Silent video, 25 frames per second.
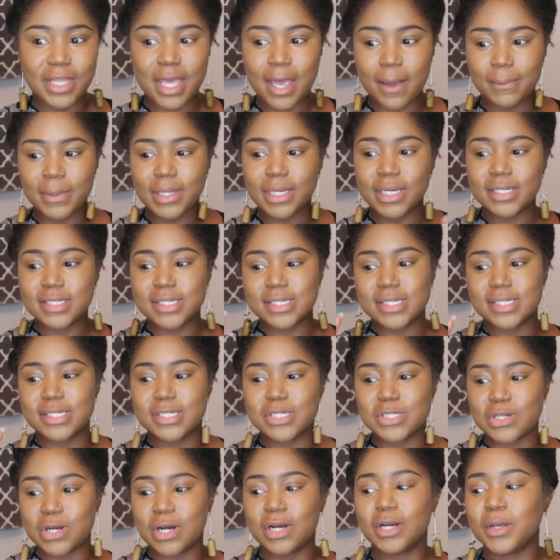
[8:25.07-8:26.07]
that because it
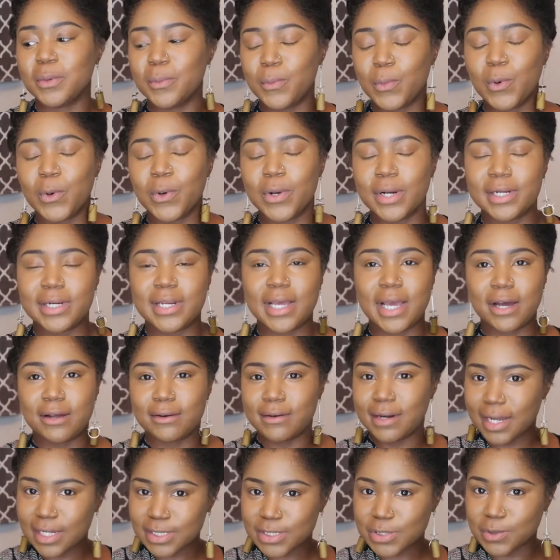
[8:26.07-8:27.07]
started pouring
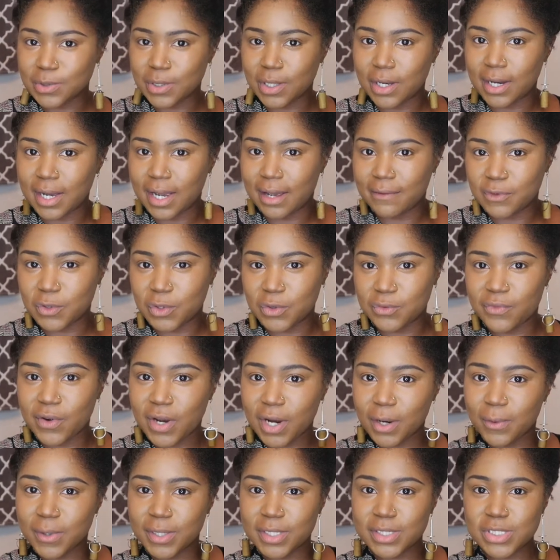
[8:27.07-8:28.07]
down not too long after the
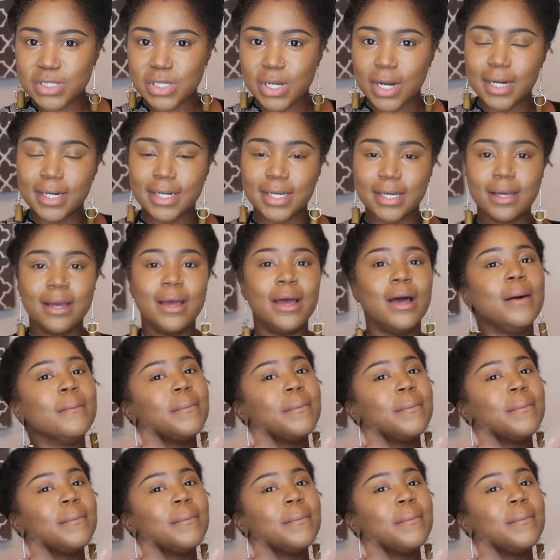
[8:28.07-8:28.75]
fireworks started.